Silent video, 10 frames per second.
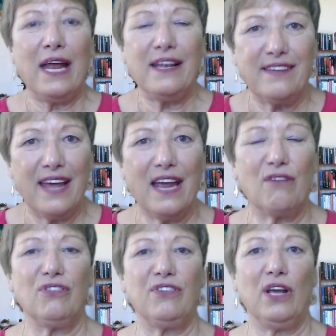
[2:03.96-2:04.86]

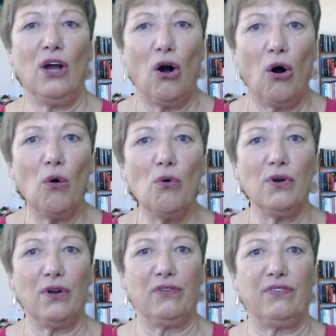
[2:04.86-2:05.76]
integrity,
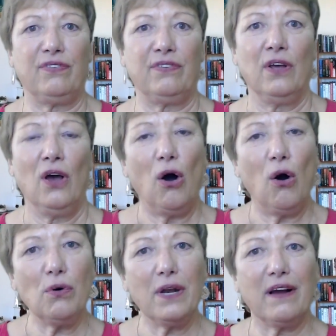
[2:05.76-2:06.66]
wholeness,
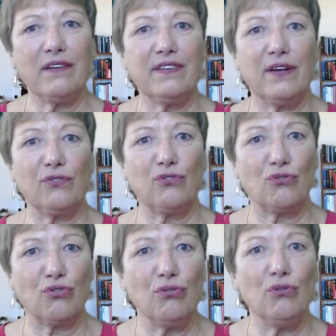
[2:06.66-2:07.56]
holding ourselves
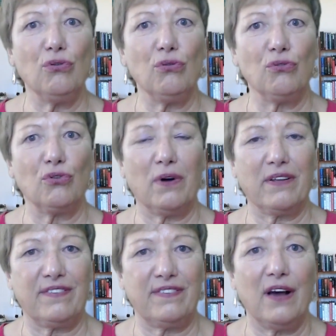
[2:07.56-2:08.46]
true to
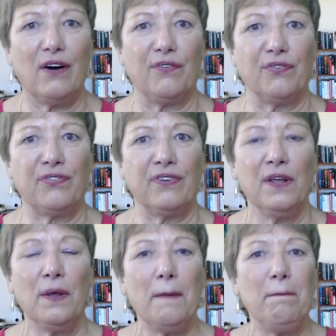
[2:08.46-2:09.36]
ourselves,
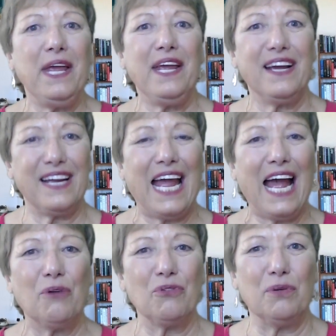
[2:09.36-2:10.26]
being
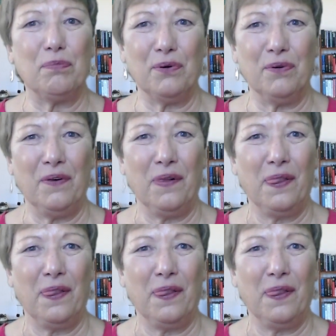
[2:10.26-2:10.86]
accountable.